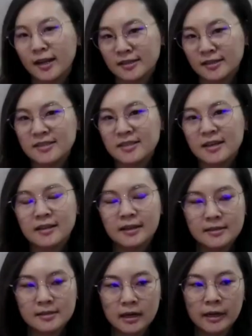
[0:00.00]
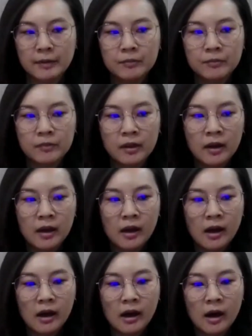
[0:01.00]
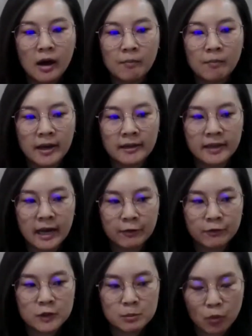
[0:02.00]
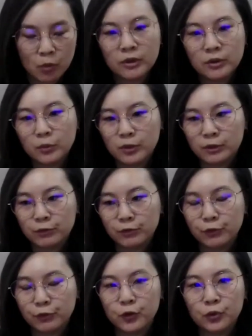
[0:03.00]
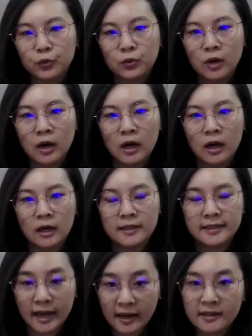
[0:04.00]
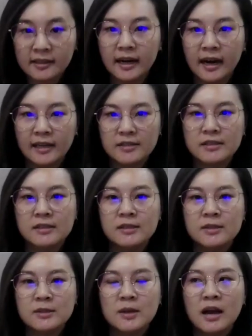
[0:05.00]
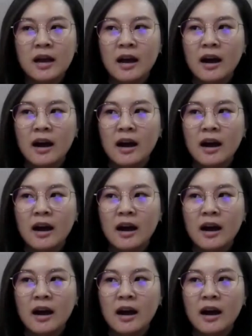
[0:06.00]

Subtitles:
practice at that time. And I've spoken with a few younger artists,